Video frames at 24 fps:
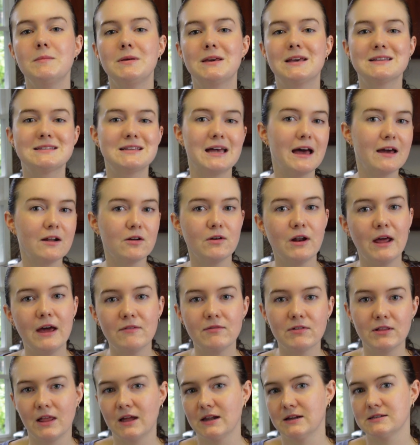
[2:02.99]
because I don't
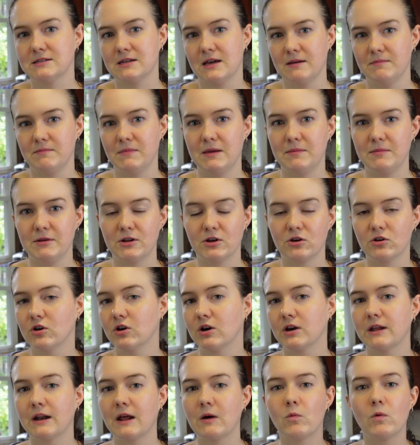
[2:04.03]
have a lot of time maybe to
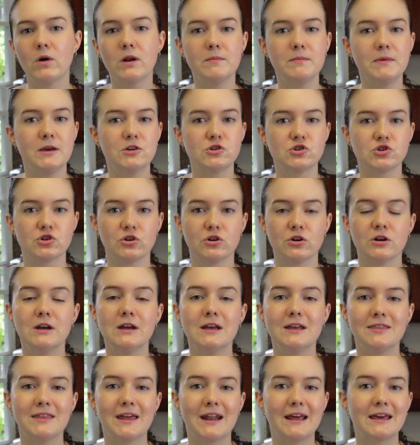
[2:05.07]
cook and I want to make sure
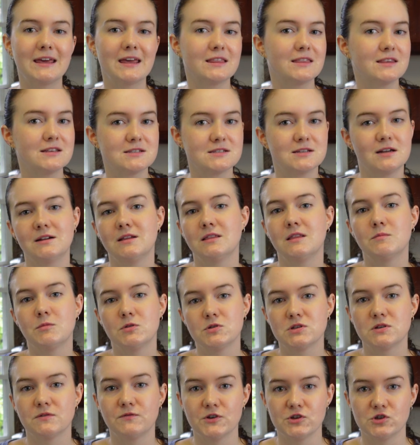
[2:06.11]
that I get this done in the
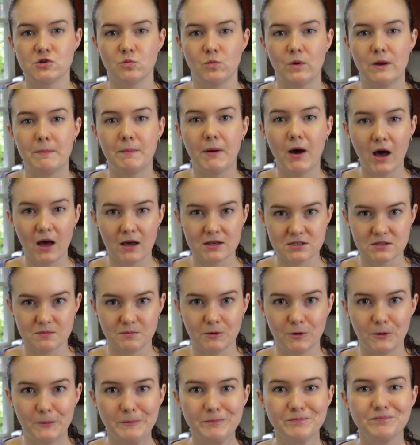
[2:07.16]
most efficient way
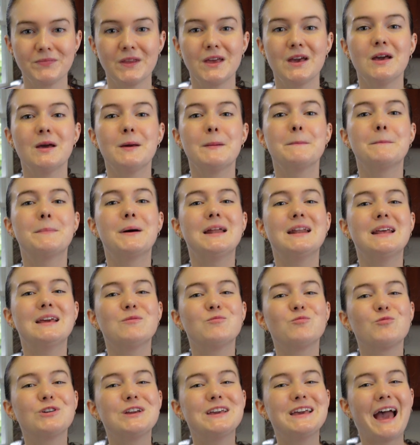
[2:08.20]
possible. But
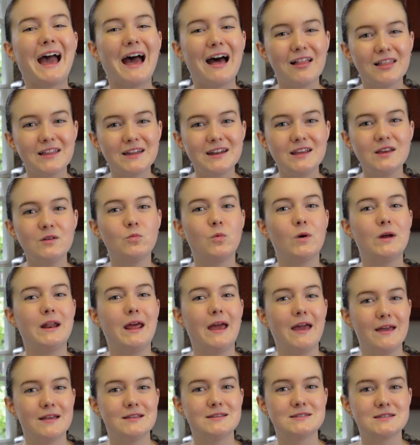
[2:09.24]
in reality, what
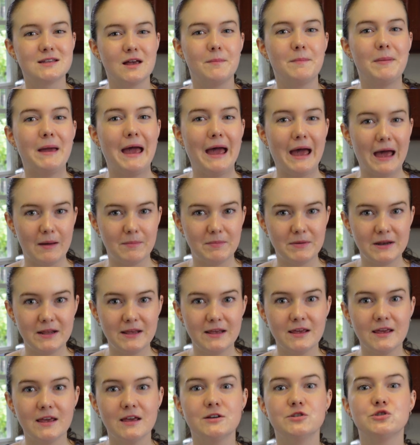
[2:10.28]
ends up
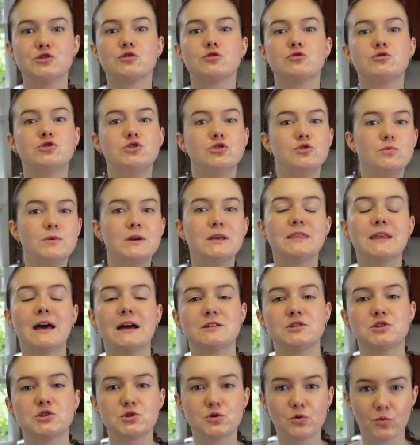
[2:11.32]
happening is you're doing
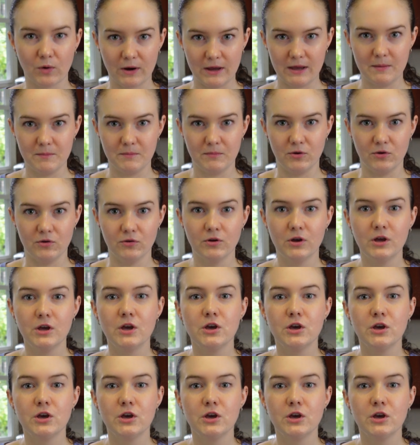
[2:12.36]
that scramble.